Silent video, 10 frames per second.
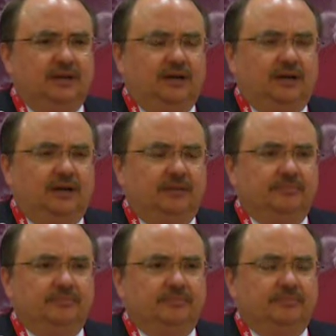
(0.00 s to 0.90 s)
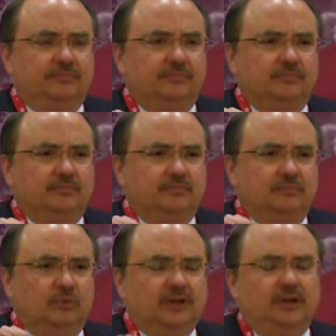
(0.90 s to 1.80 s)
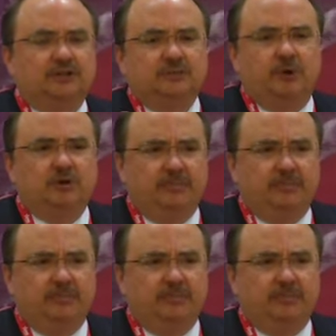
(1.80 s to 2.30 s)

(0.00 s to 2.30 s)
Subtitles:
Juan Carlos spoke